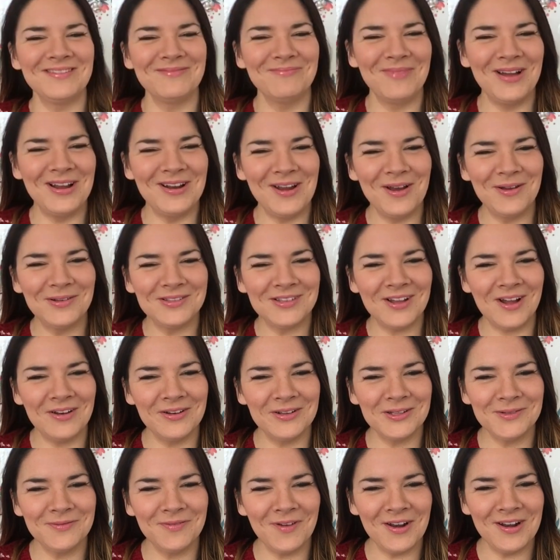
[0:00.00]
My notes
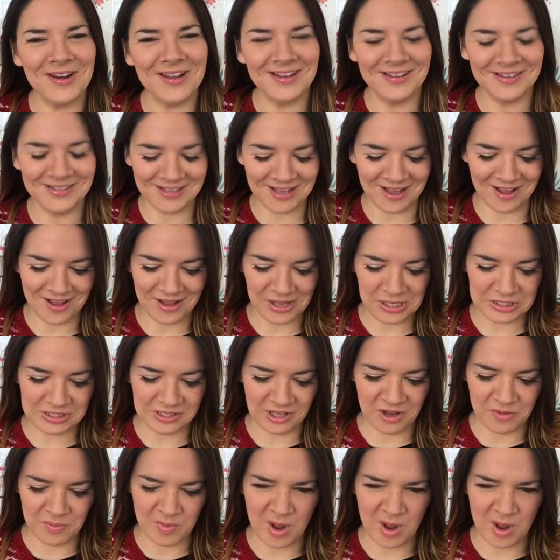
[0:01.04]
aren't as funny as hers though.